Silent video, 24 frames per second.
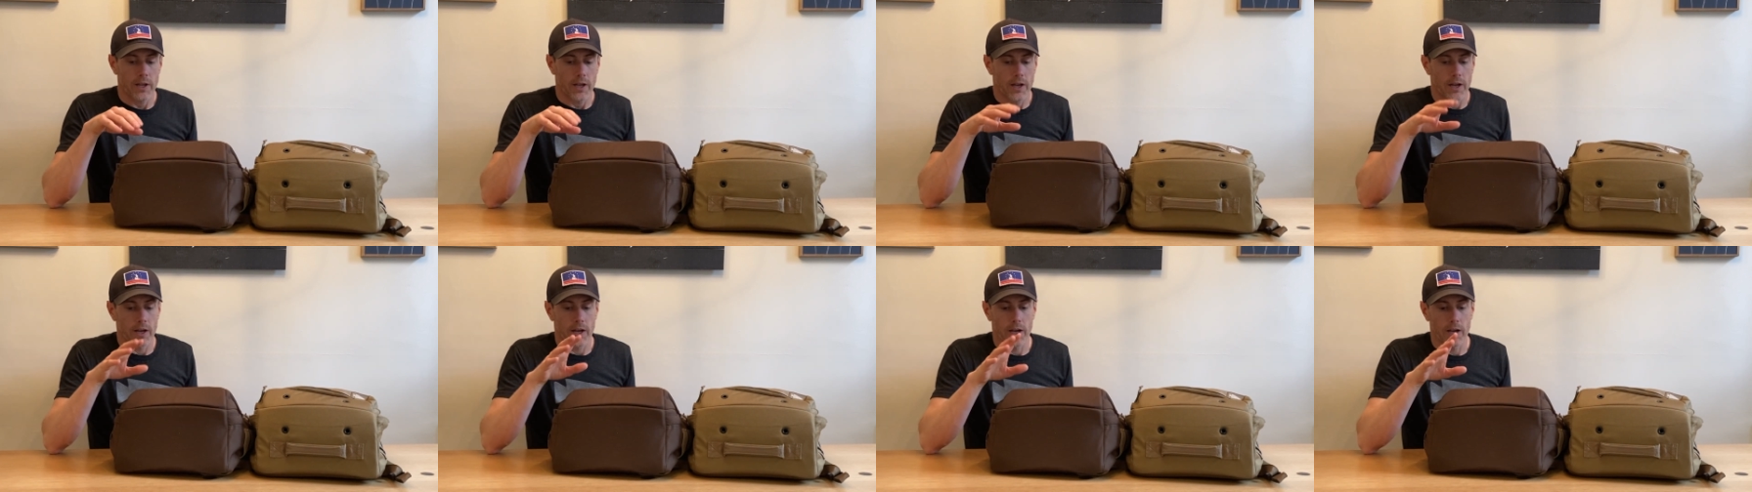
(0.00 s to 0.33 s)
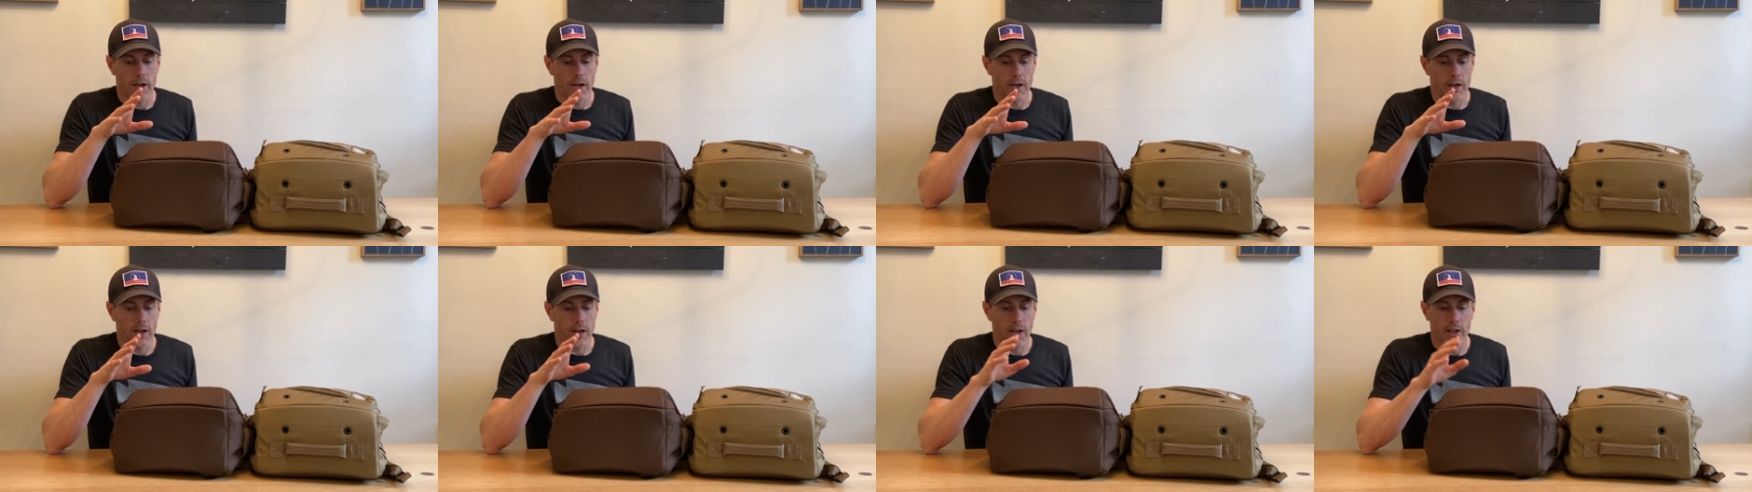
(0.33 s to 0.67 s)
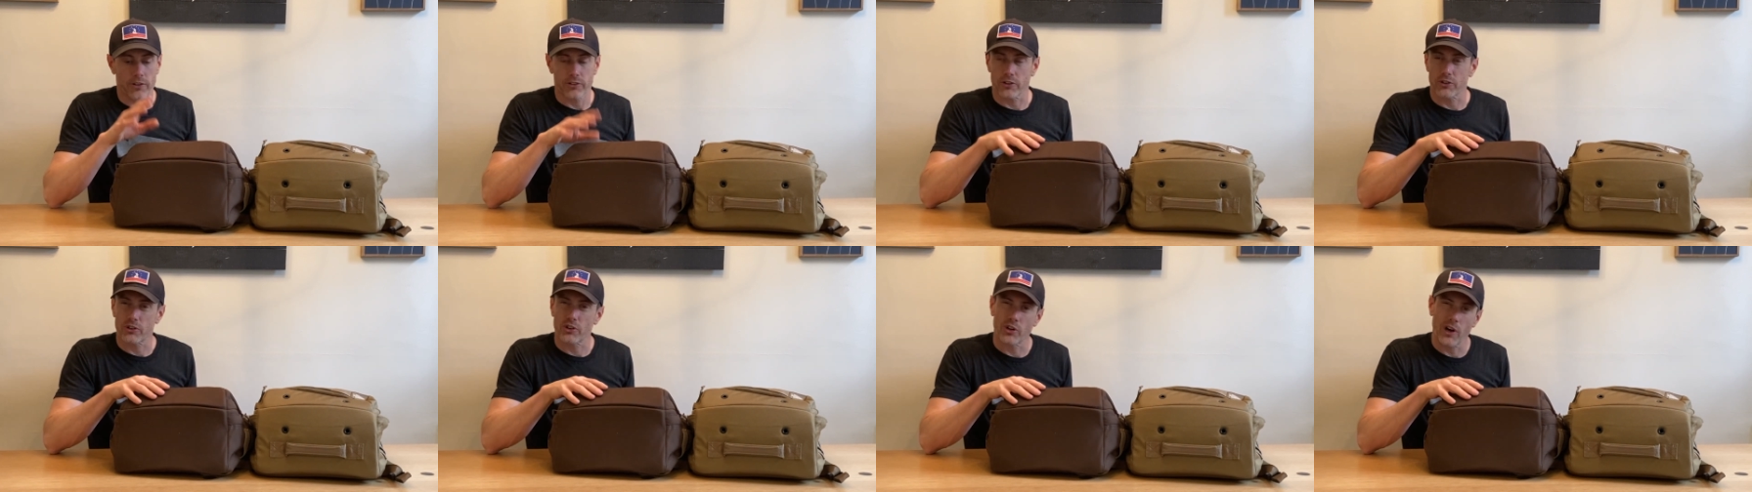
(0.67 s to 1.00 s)
As
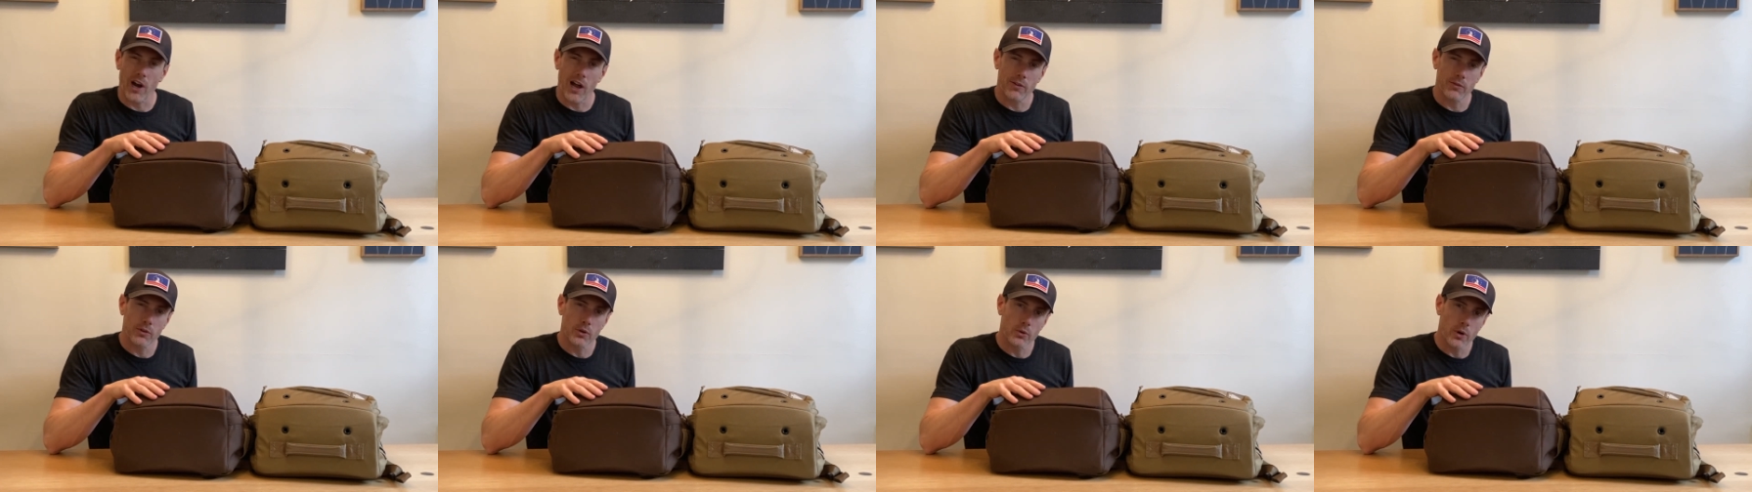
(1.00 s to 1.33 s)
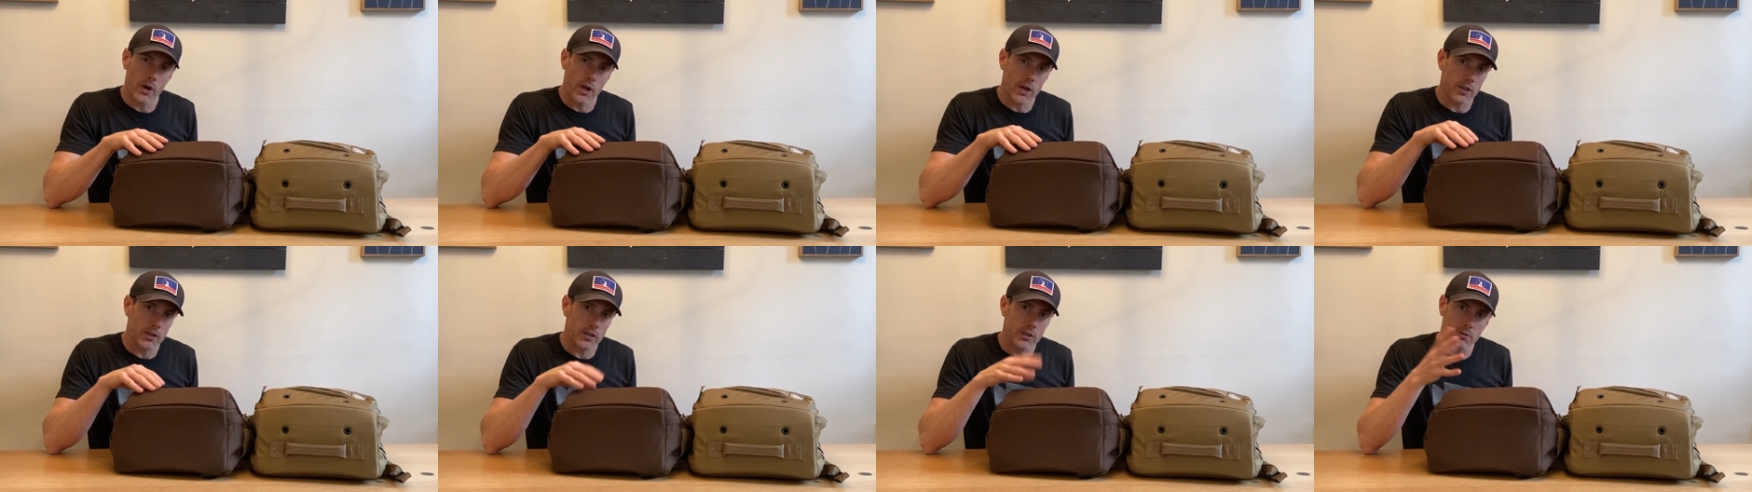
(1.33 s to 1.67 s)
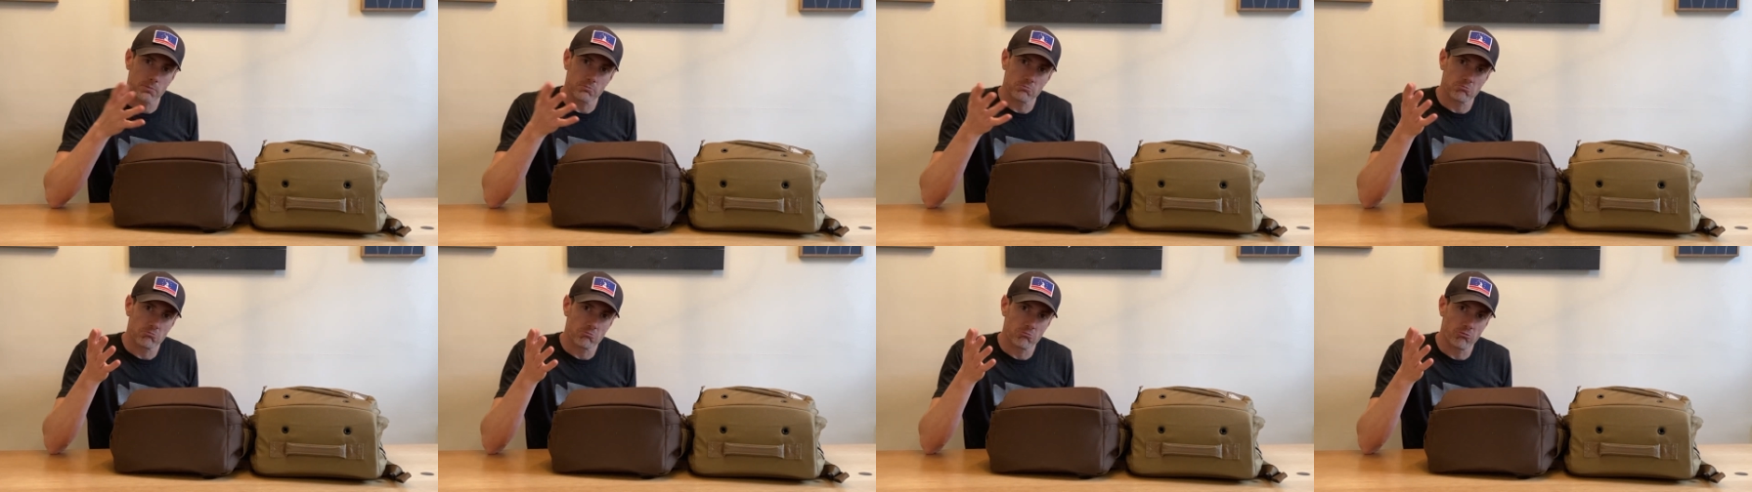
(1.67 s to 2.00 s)
a travel ruck,
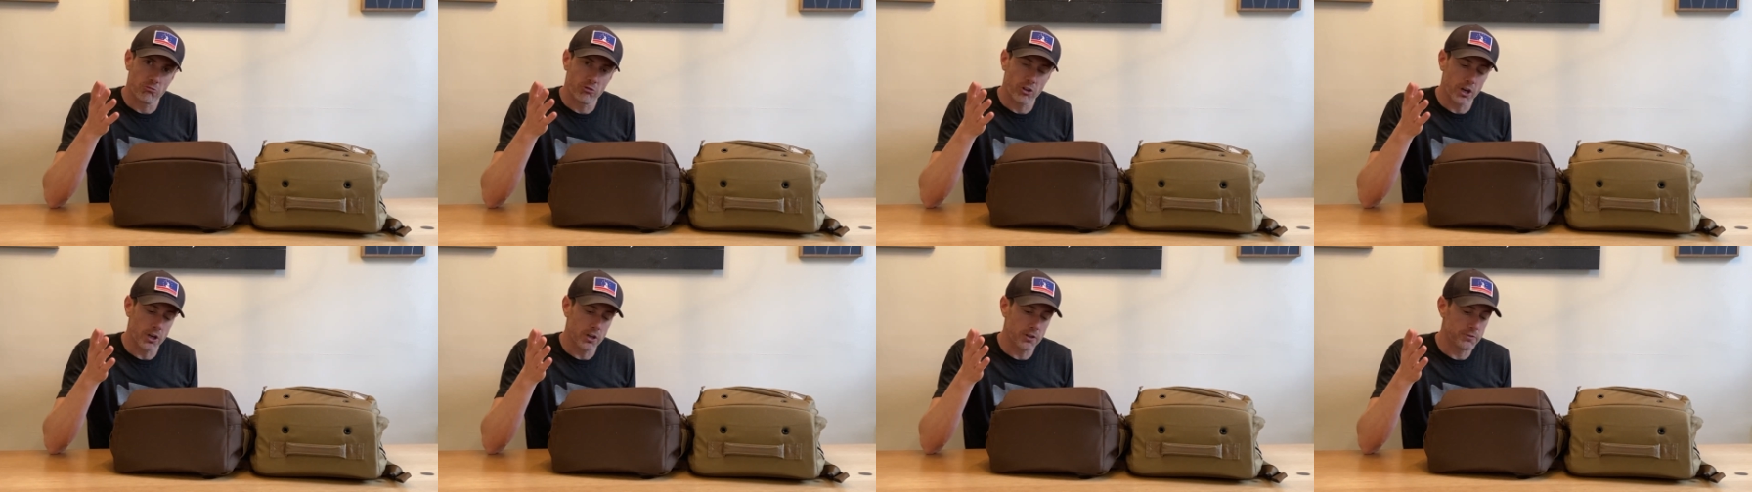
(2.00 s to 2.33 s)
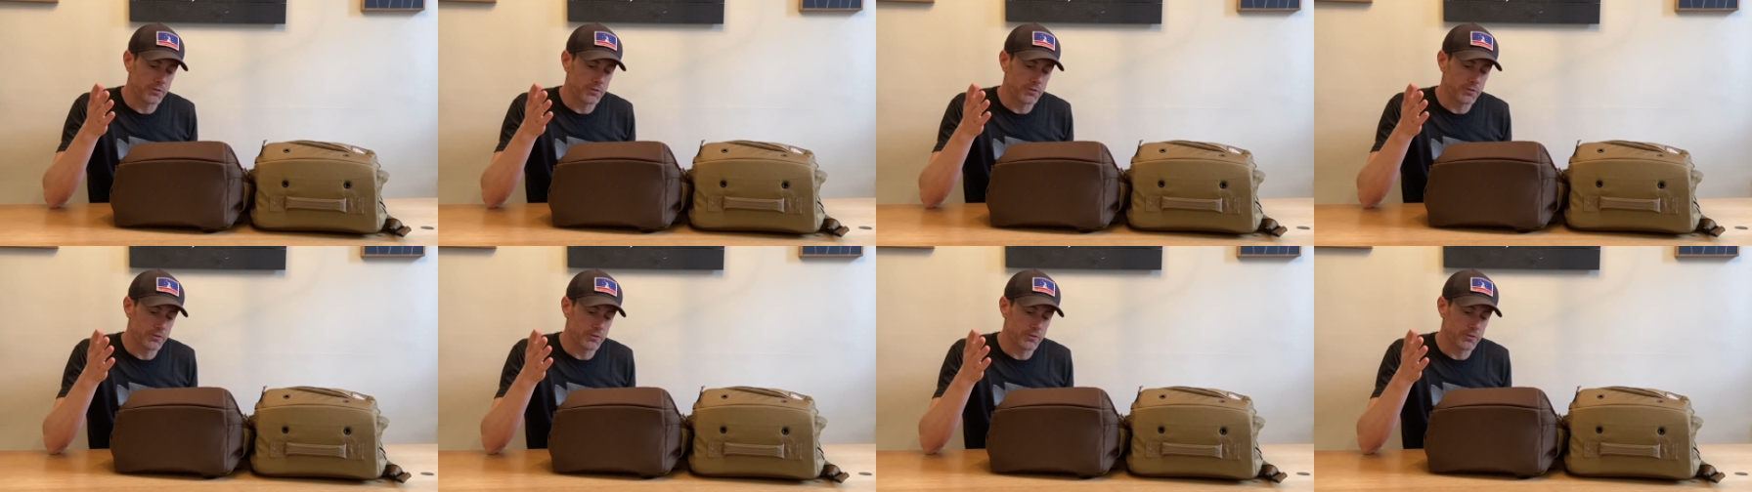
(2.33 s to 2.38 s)
very